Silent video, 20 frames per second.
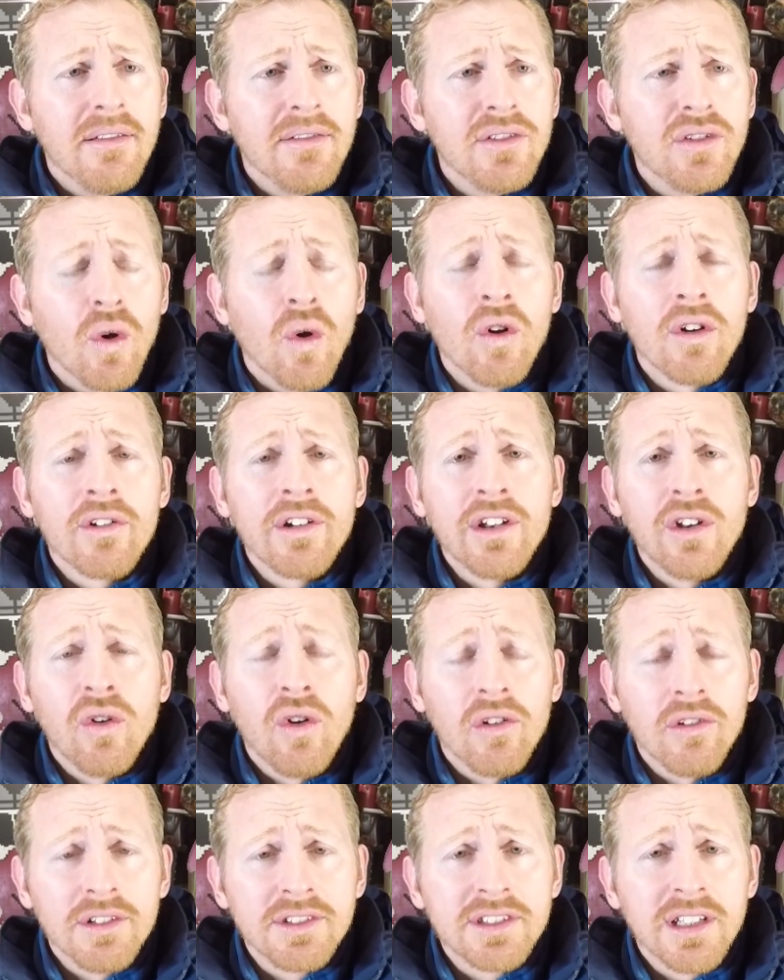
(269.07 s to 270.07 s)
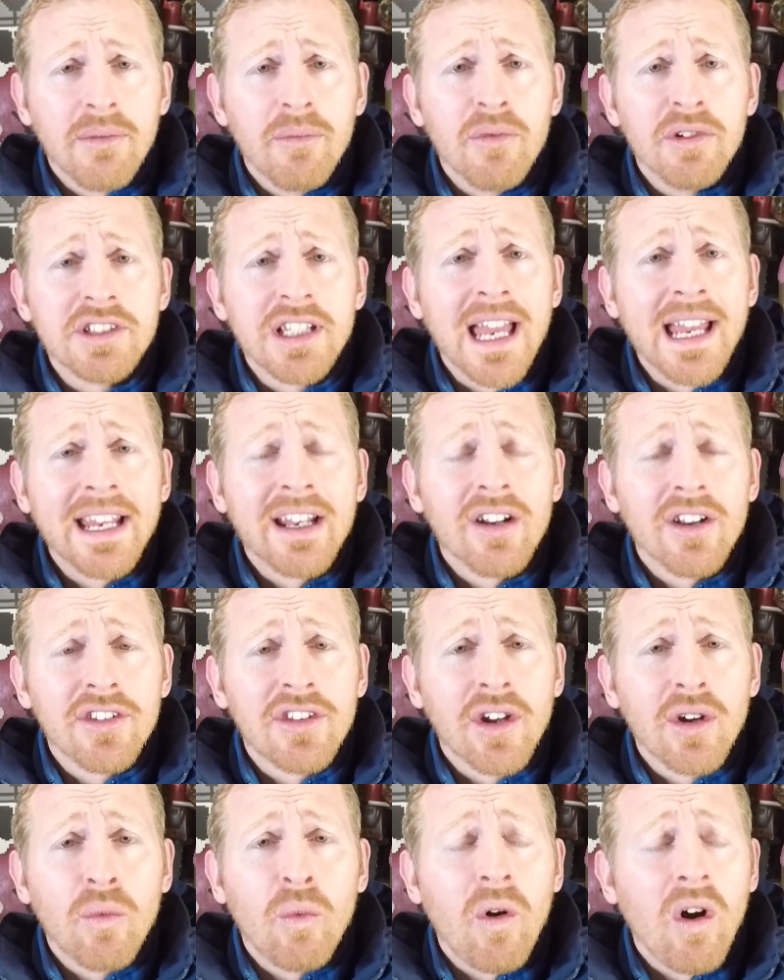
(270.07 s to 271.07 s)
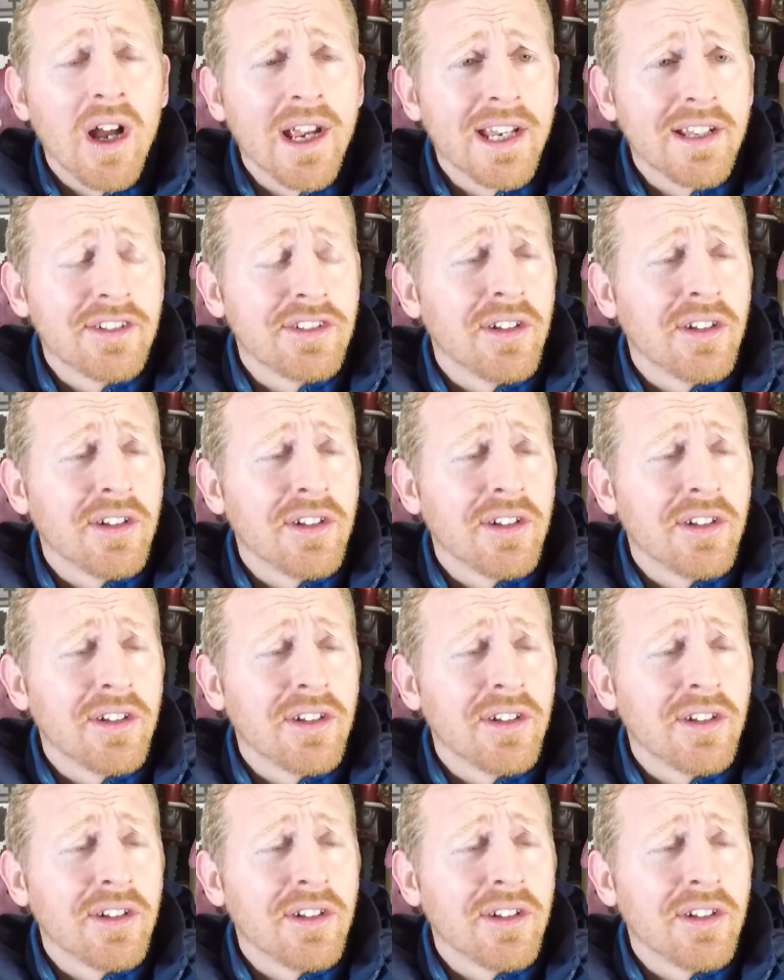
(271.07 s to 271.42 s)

daughter-in-law or something was hanging onto the wire,